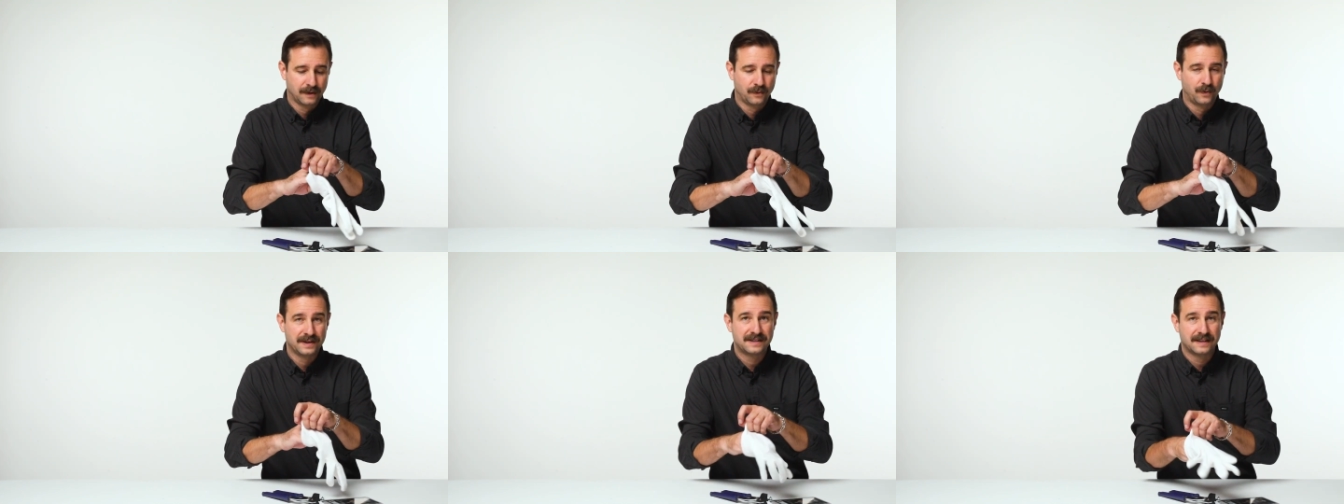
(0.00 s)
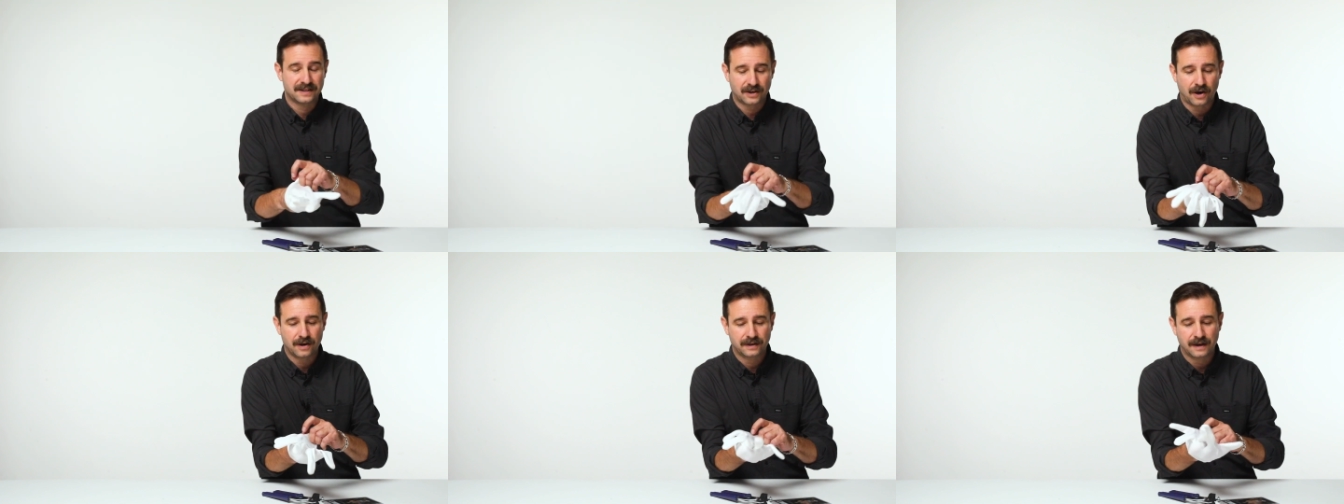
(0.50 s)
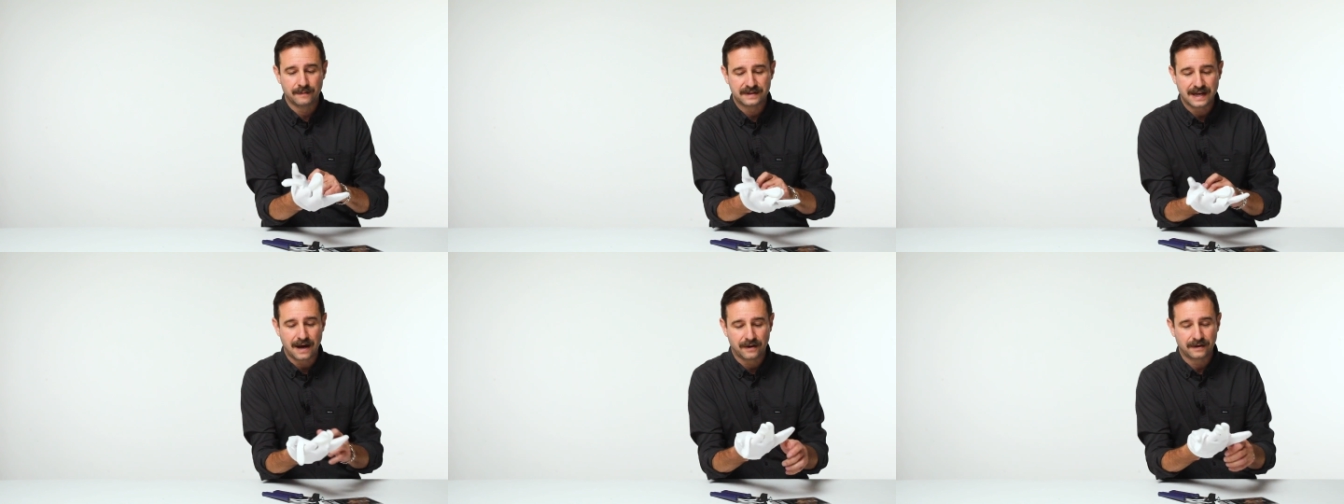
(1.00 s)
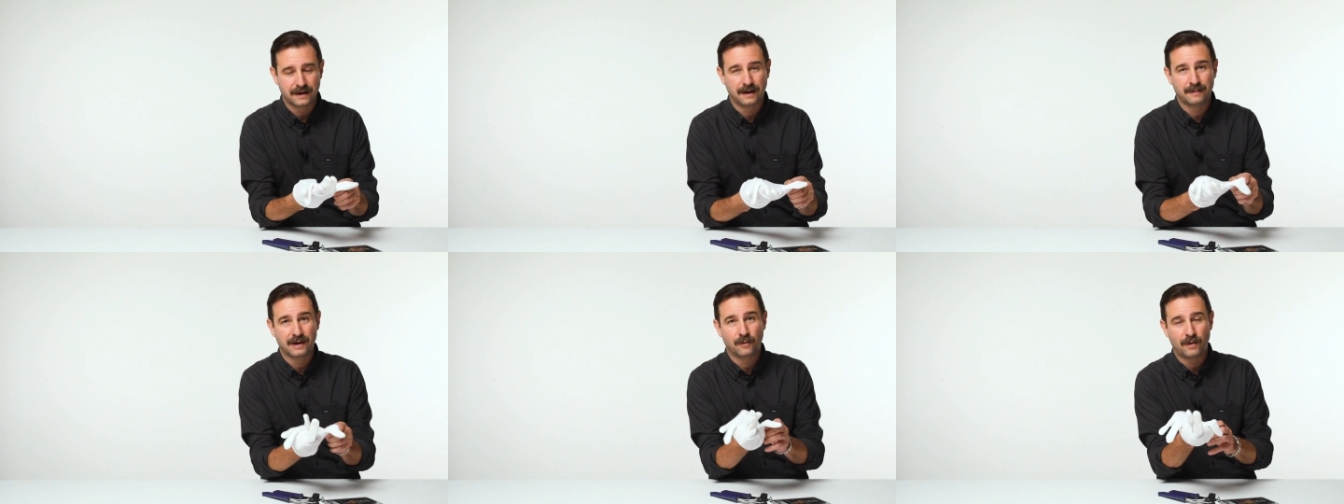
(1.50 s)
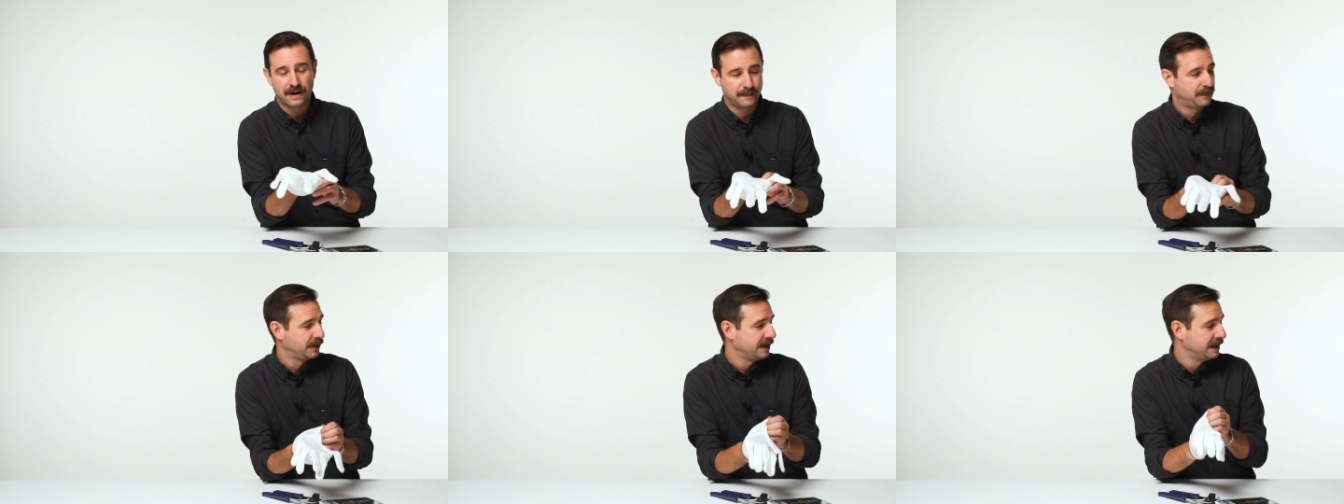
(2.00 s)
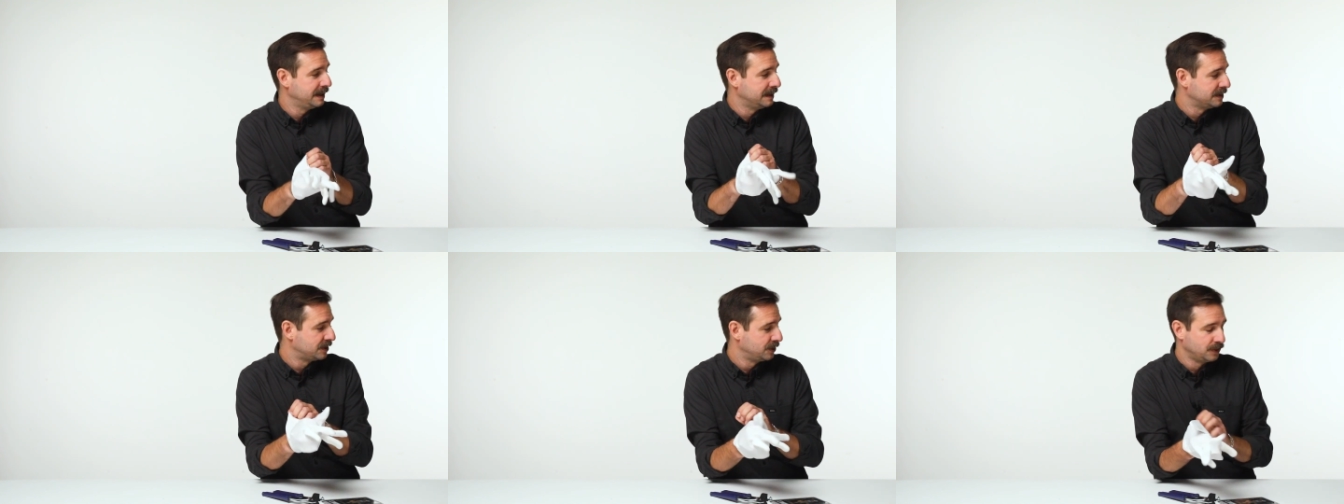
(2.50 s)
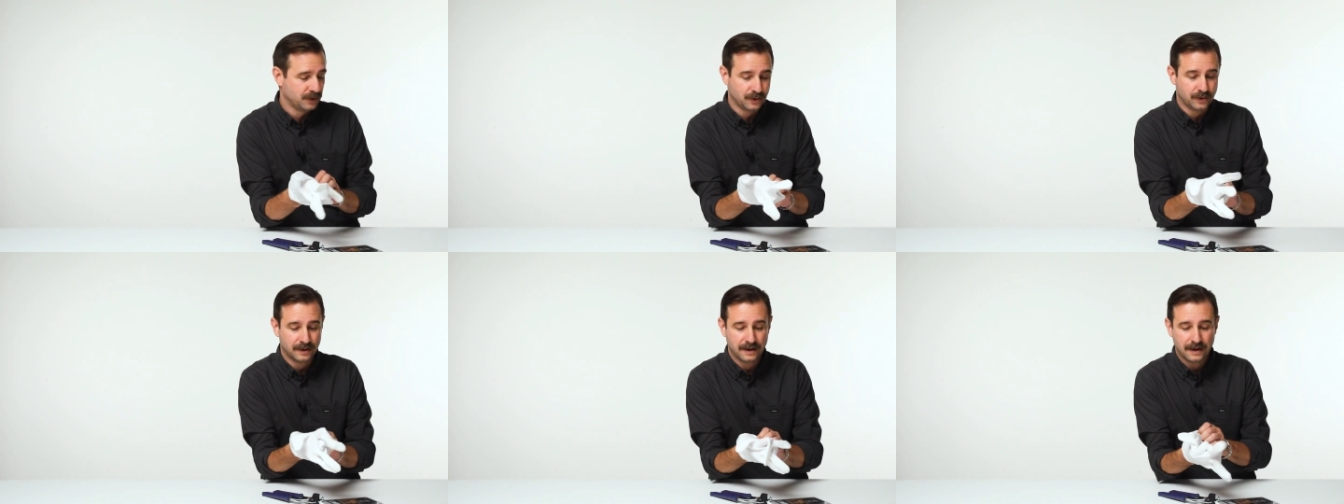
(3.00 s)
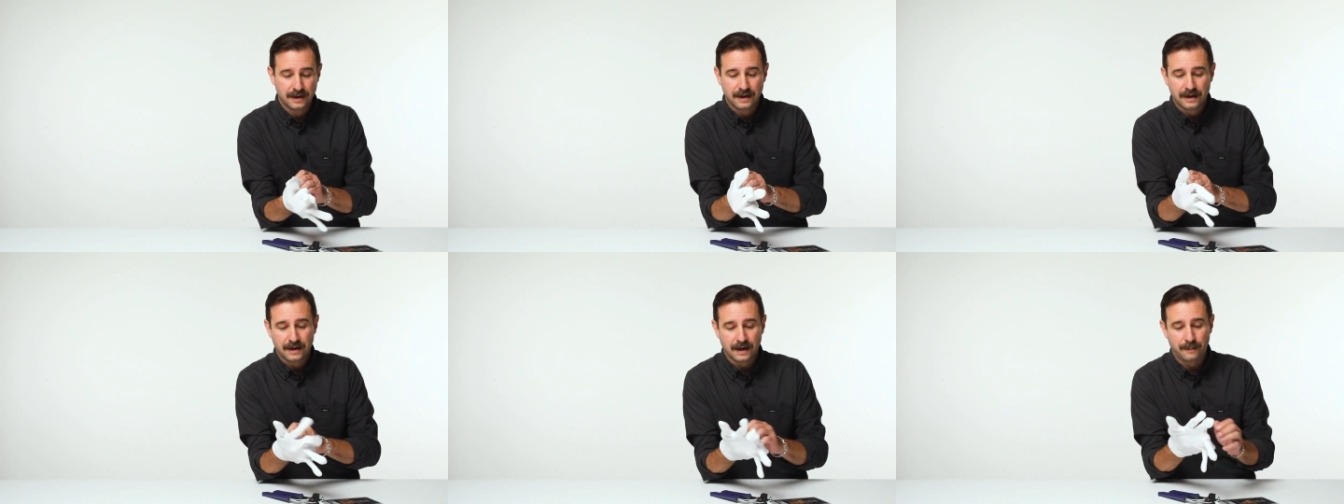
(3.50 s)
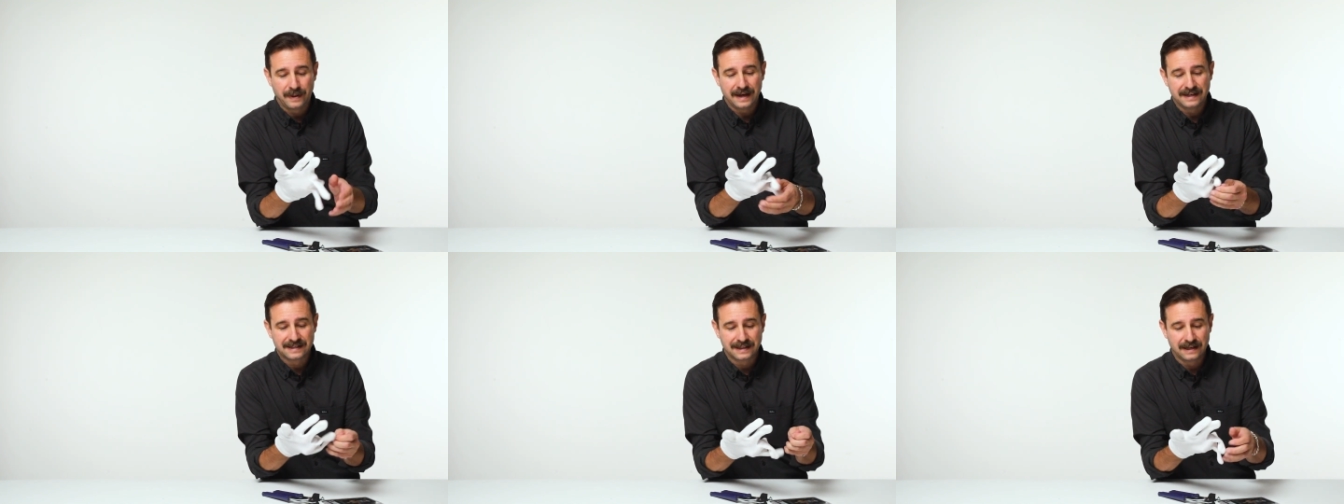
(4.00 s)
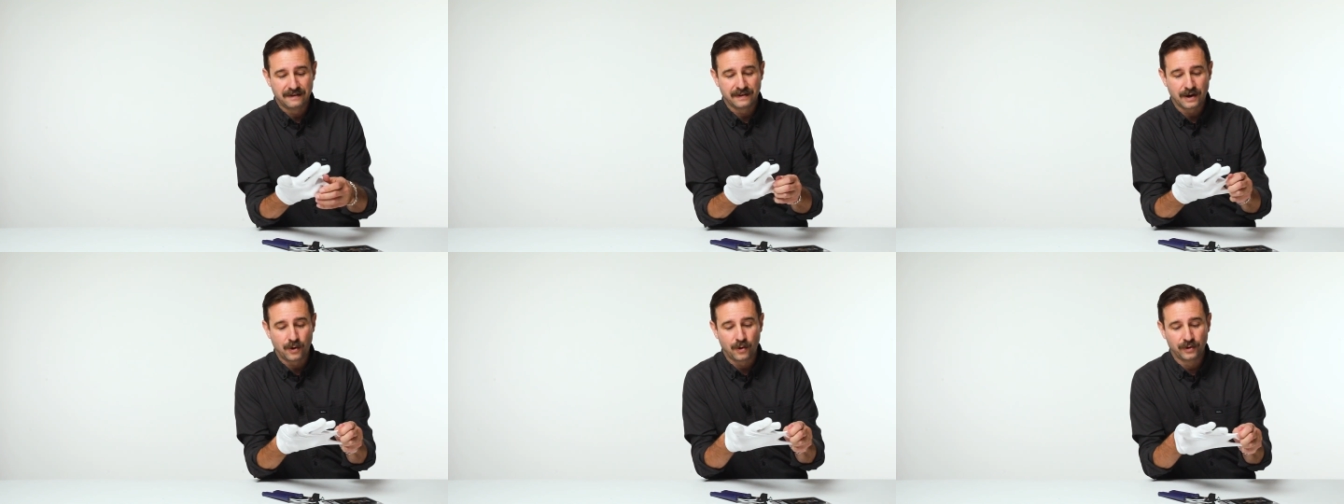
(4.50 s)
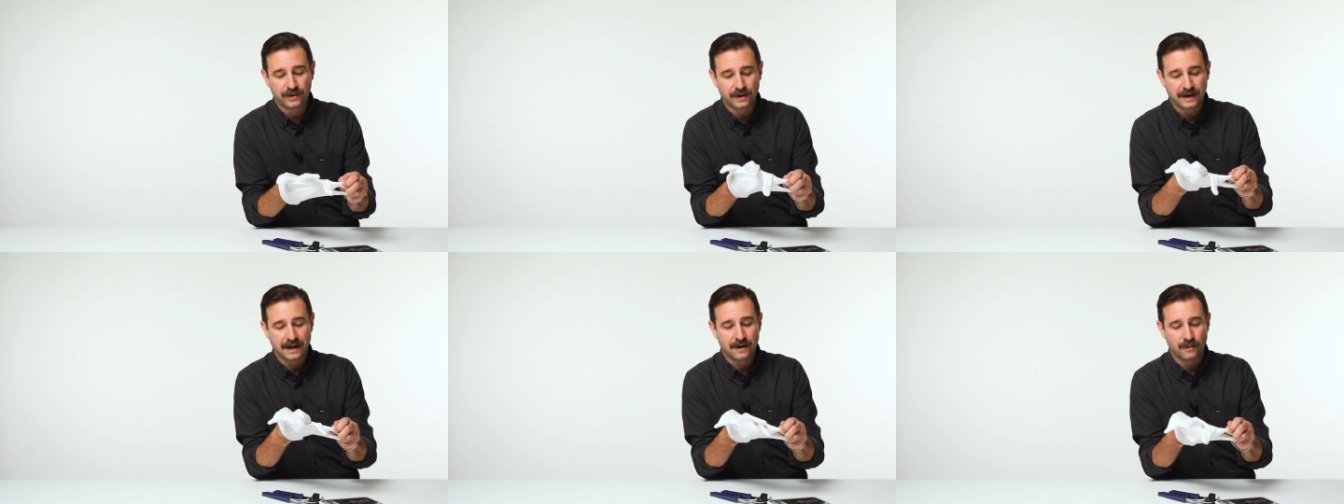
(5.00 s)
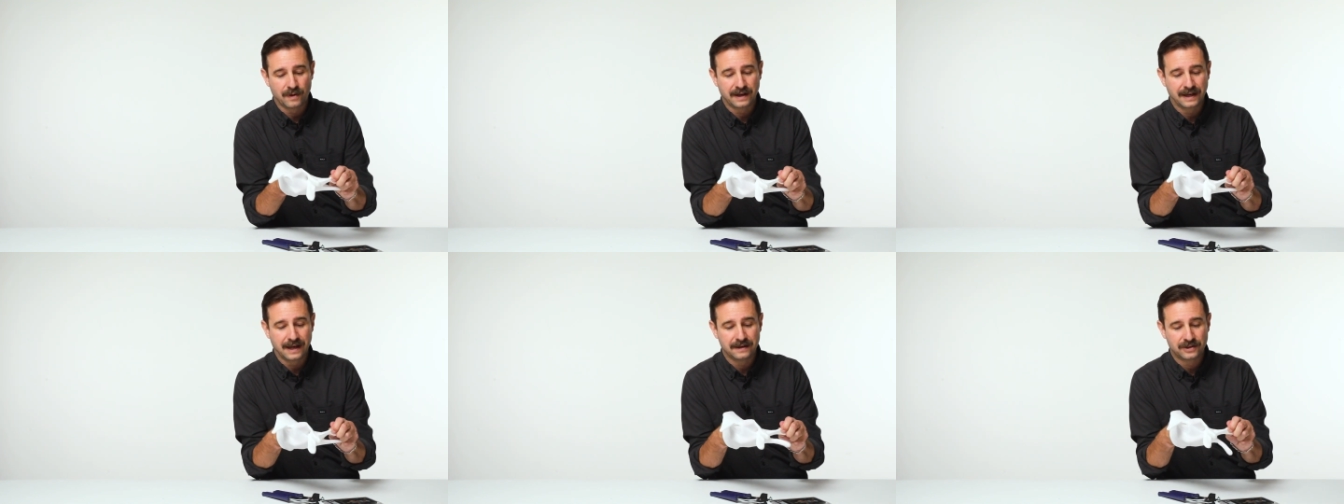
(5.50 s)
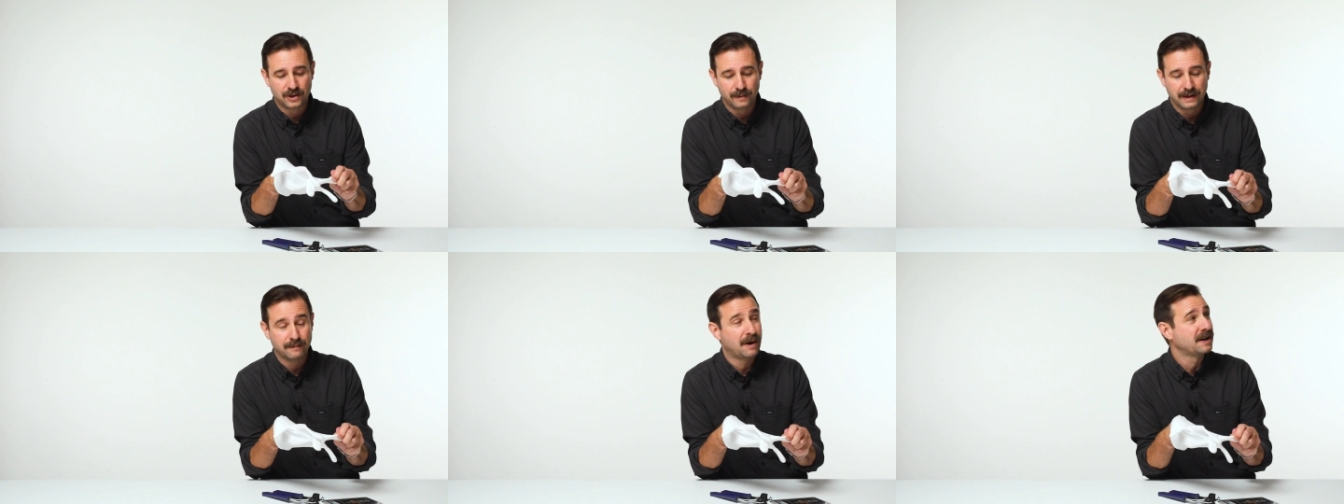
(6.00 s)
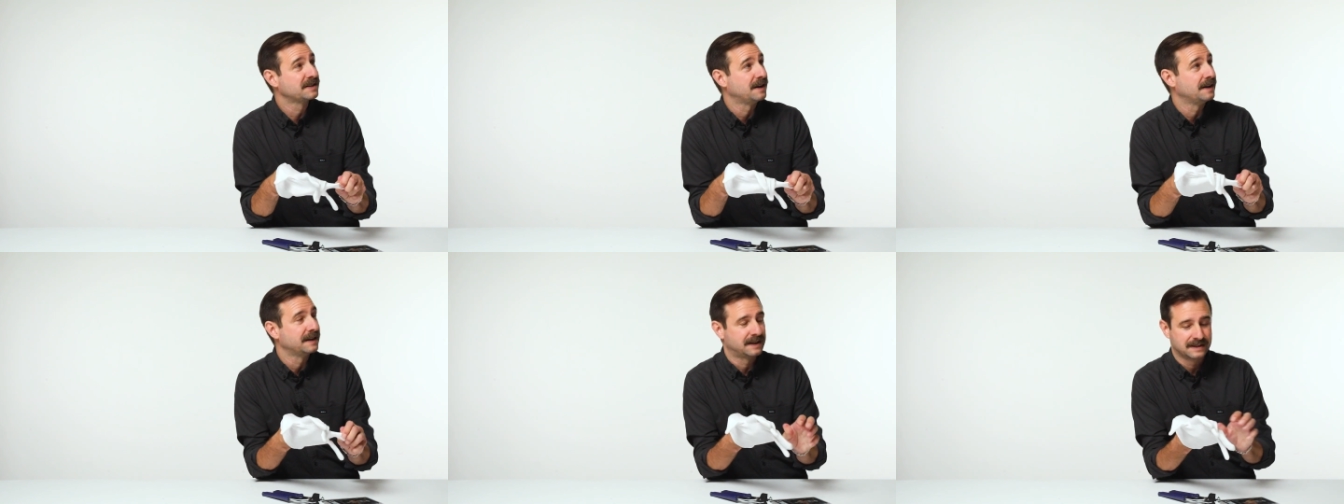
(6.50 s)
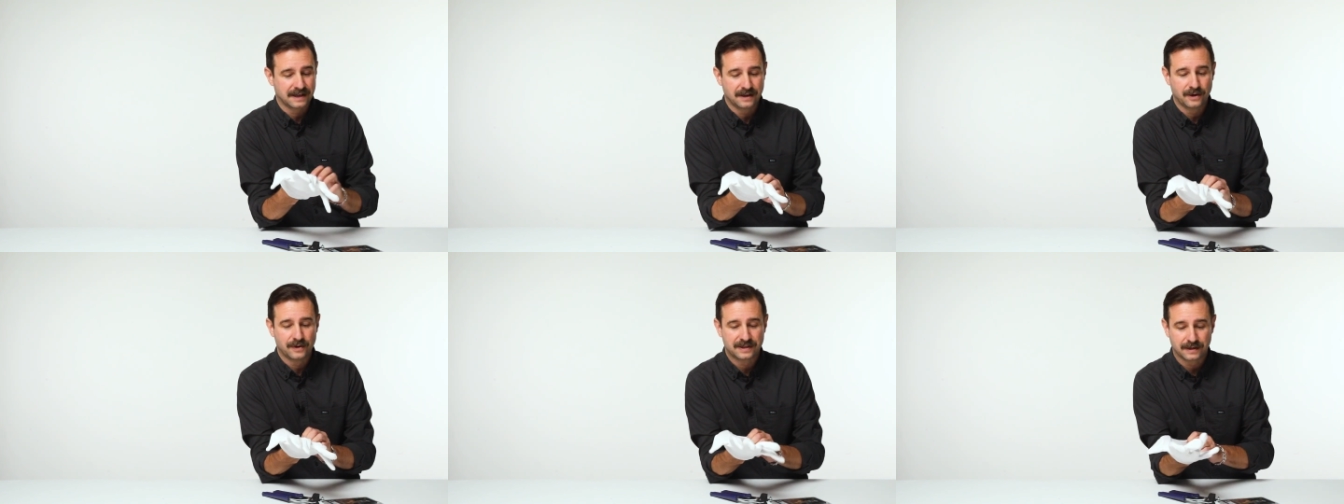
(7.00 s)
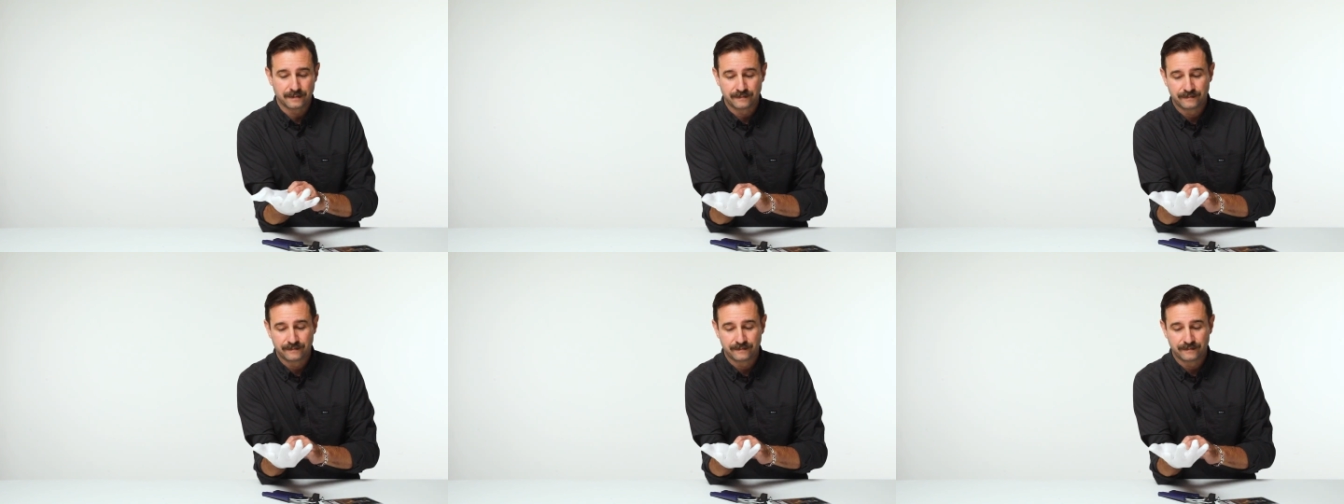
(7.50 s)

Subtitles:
once this card comes out, I'm going to want to put it into a penny sleeve and a holder, and I don't want to get too many marks on it because I know it's